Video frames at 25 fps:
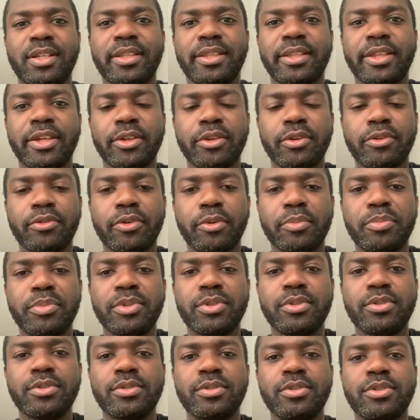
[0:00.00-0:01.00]
Thank you for
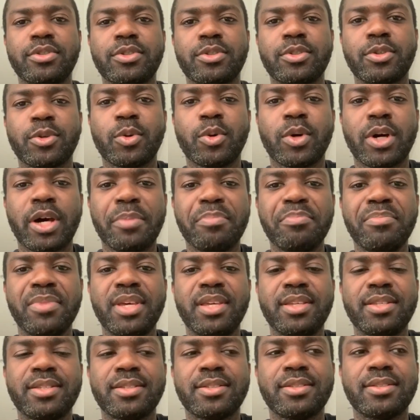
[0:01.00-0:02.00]
being so
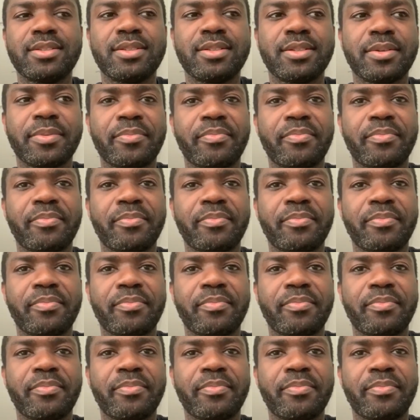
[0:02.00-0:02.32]
amazing.